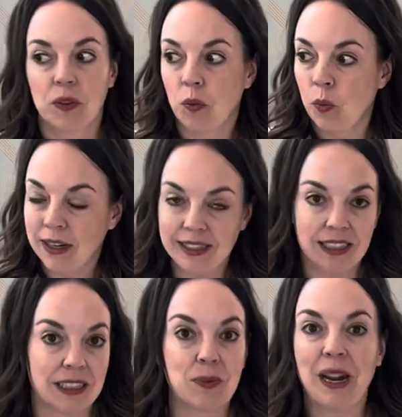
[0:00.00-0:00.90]
what is
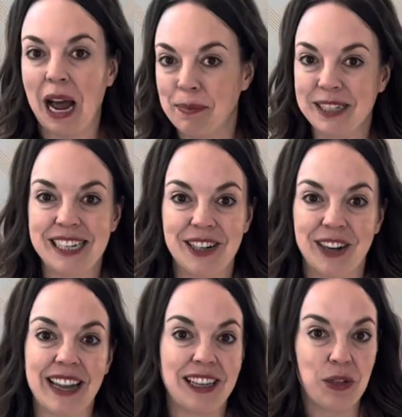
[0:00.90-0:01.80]
this? What happened here?
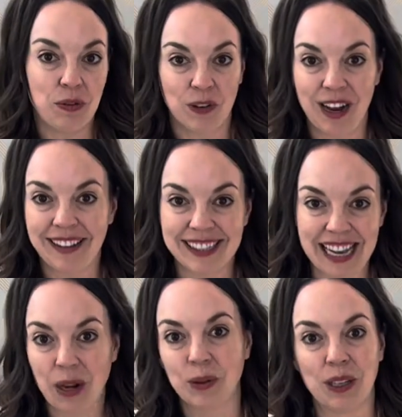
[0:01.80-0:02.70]
I think you forgot this
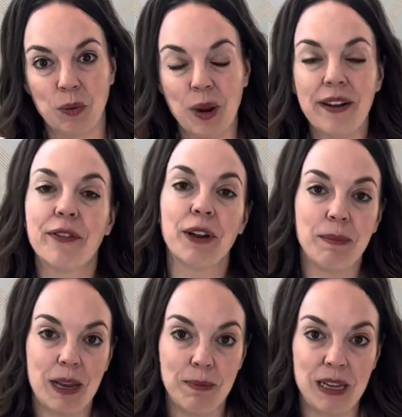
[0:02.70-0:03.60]
outlet. Whatever it
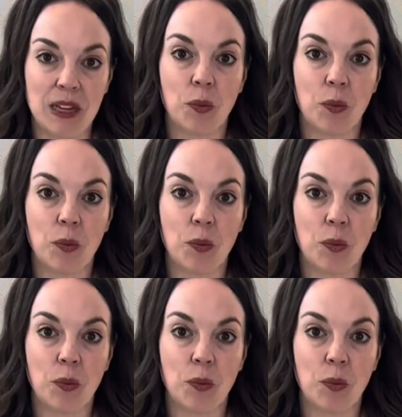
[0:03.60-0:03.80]
may be,